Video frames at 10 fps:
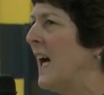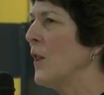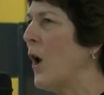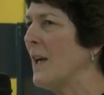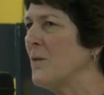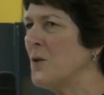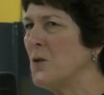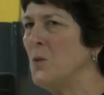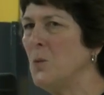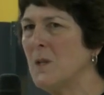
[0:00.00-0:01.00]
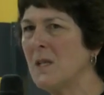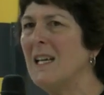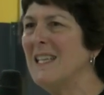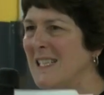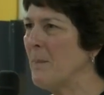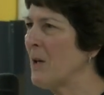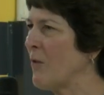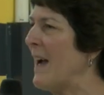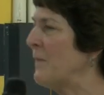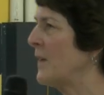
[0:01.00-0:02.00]
a lot of students
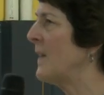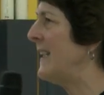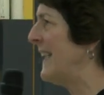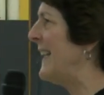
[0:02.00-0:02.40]
demographically